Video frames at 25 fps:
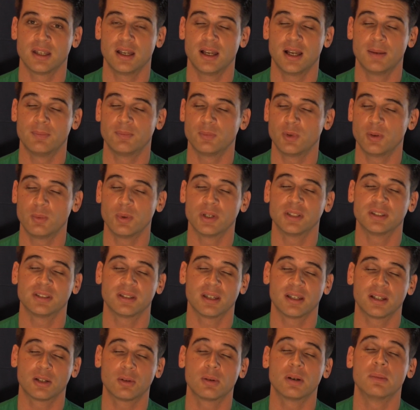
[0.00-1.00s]
Um, we weren't
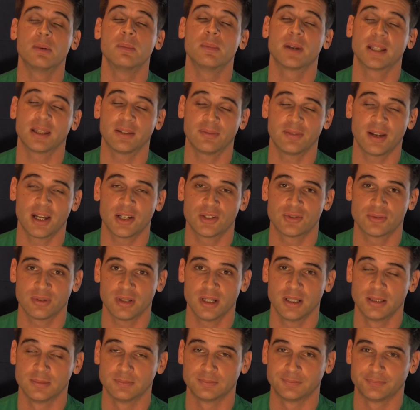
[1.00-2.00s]
an equipment
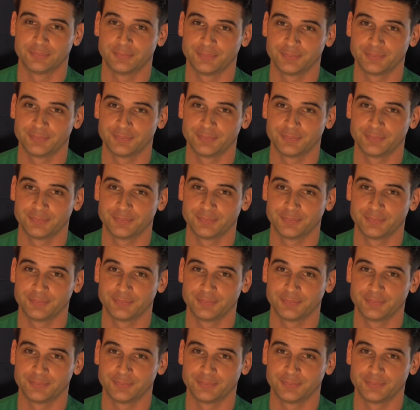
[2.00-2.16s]
manufacturer,